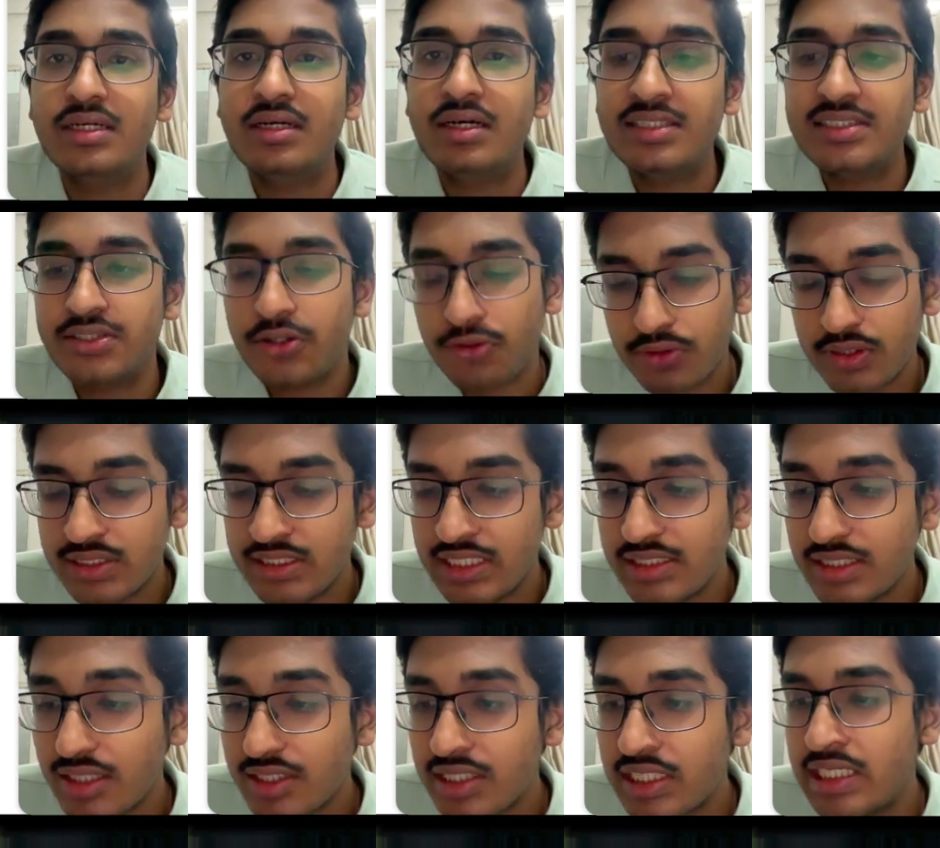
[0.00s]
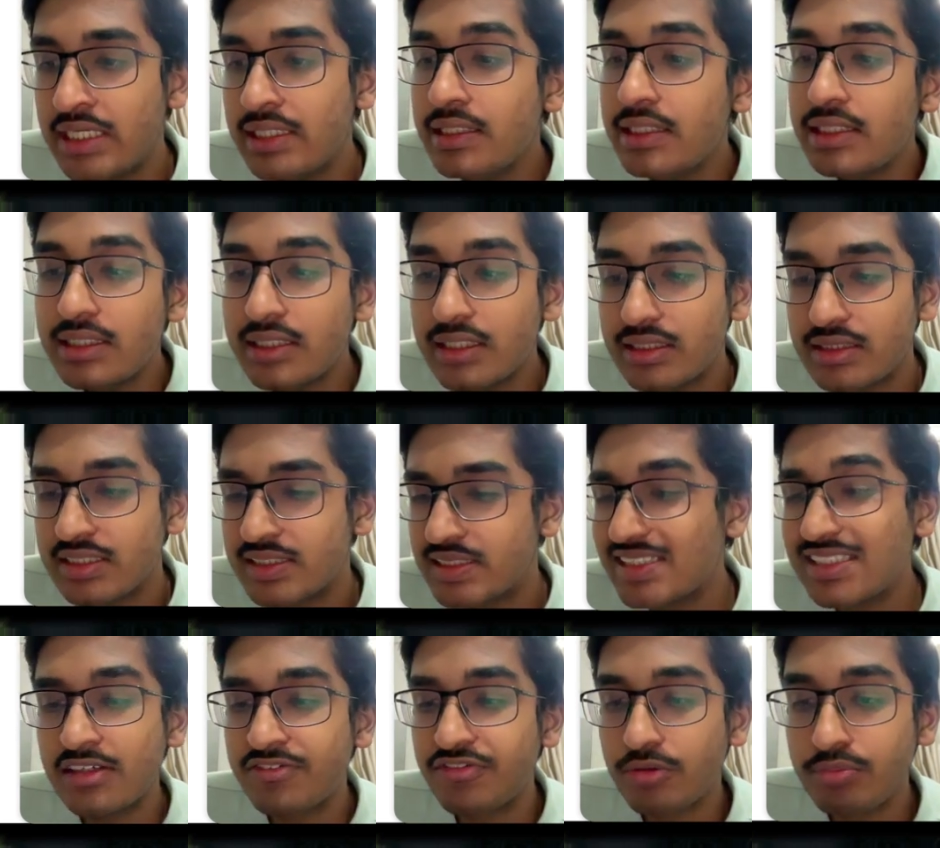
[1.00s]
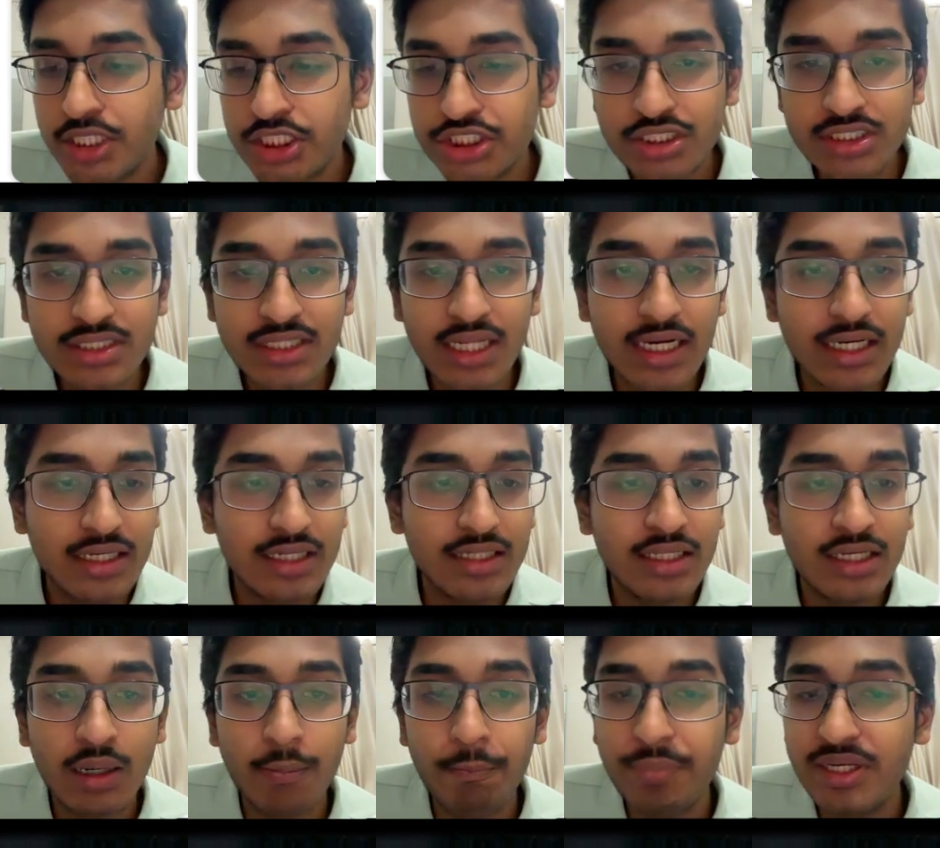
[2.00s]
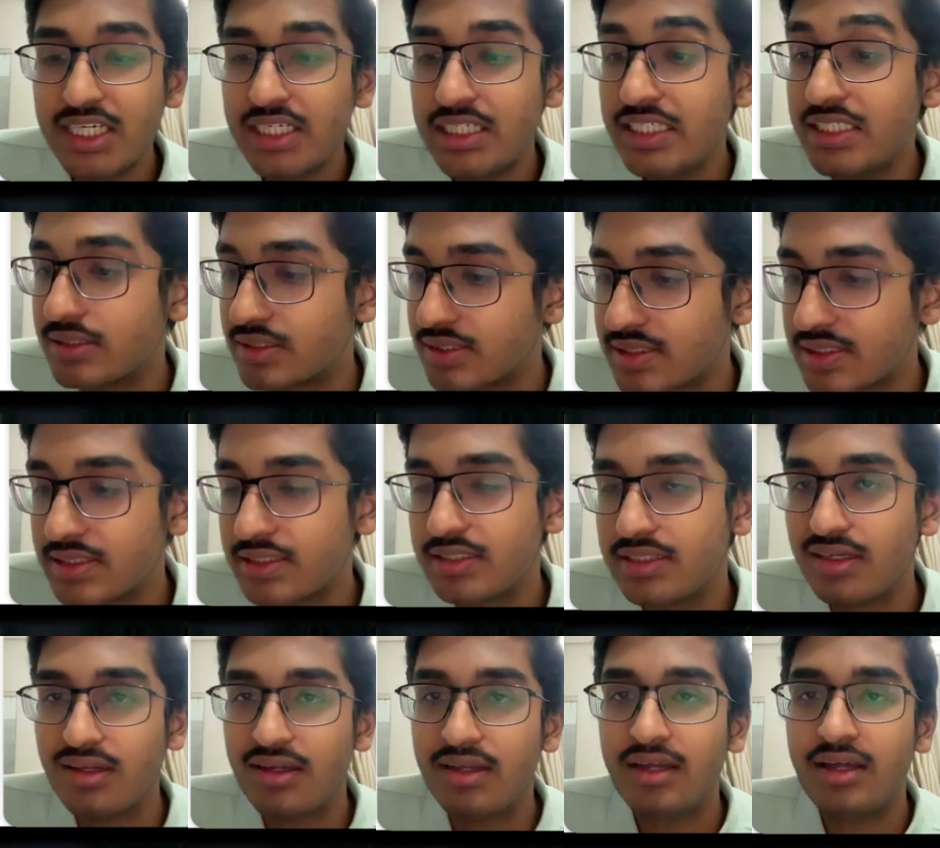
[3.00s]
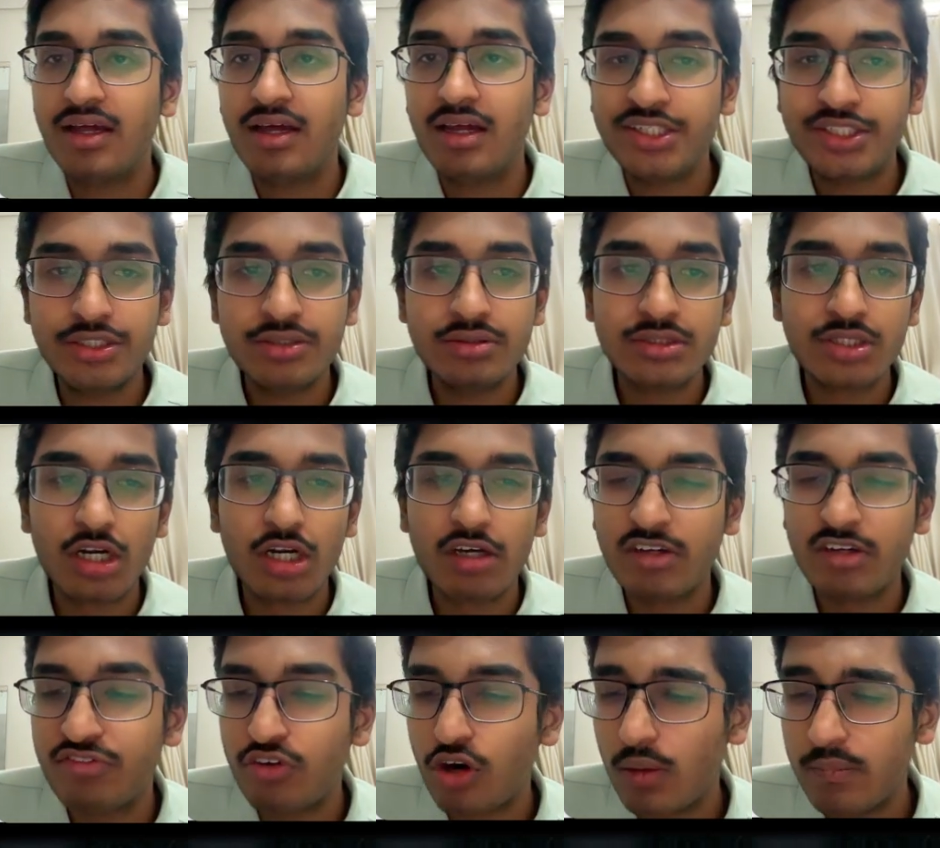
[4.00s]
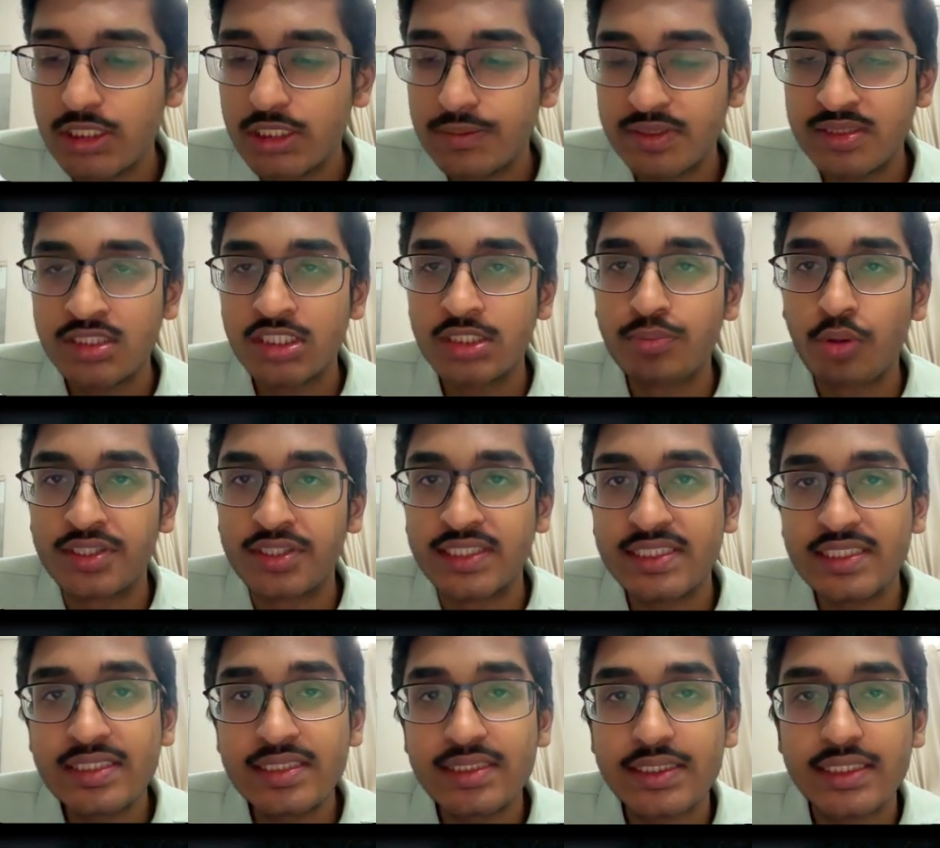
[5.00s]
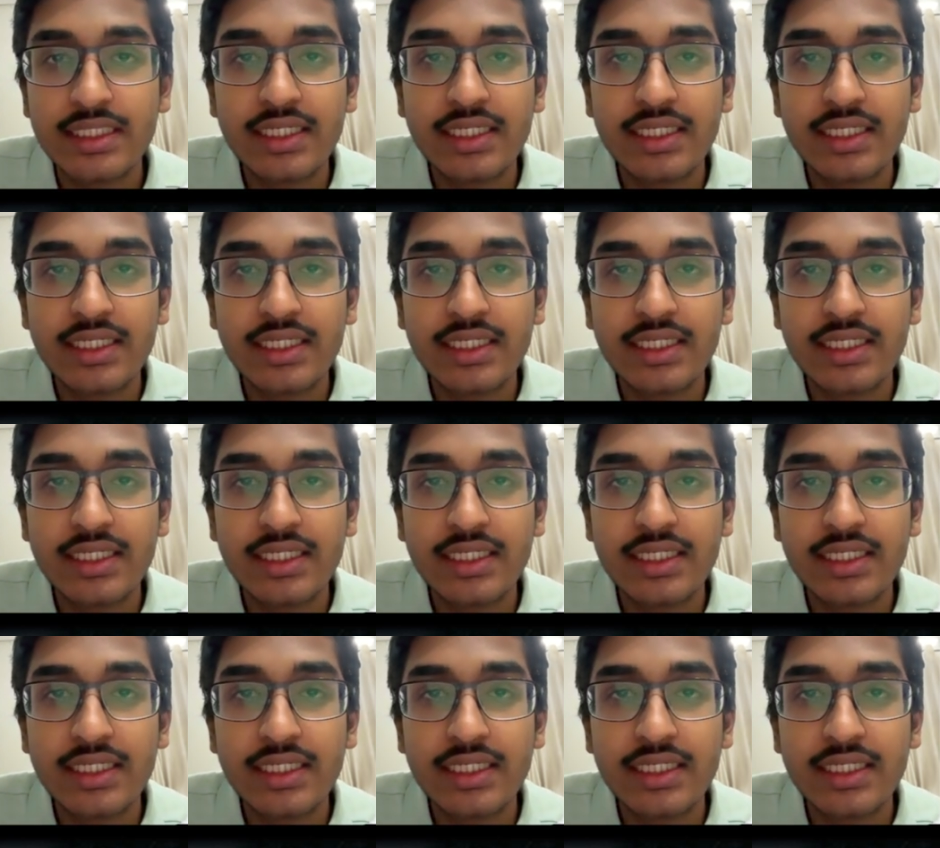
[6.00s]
So these are key. This is information that the company needs to sort of inform its business processes,